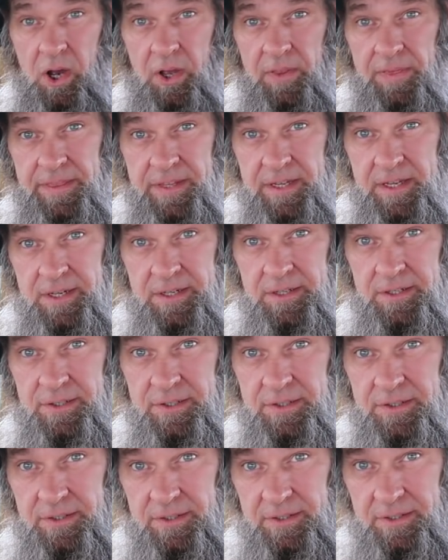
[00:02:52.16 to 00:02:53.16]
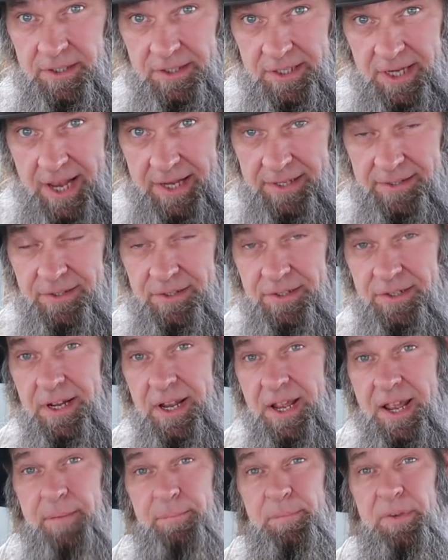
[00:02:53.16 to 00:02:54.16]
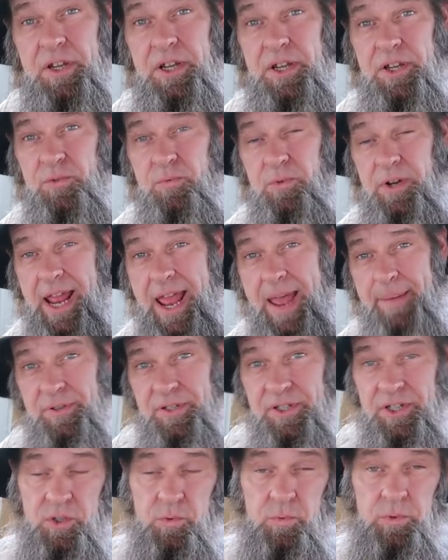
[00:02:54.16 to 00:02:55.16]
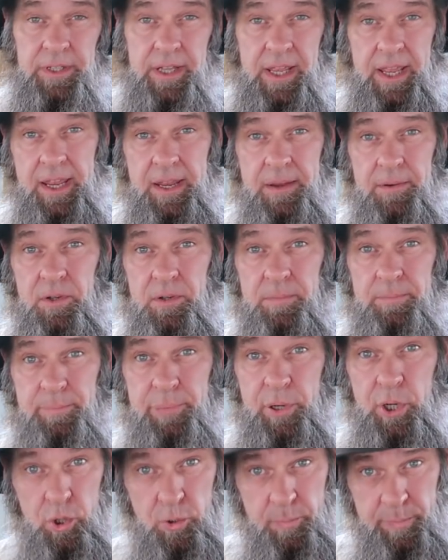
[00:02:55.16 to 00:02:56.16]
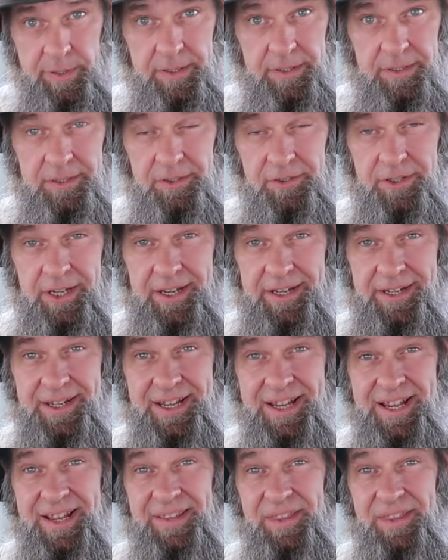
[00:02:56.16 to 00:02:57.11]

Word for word: on these Katahdins, because what happens is when they poop, okay,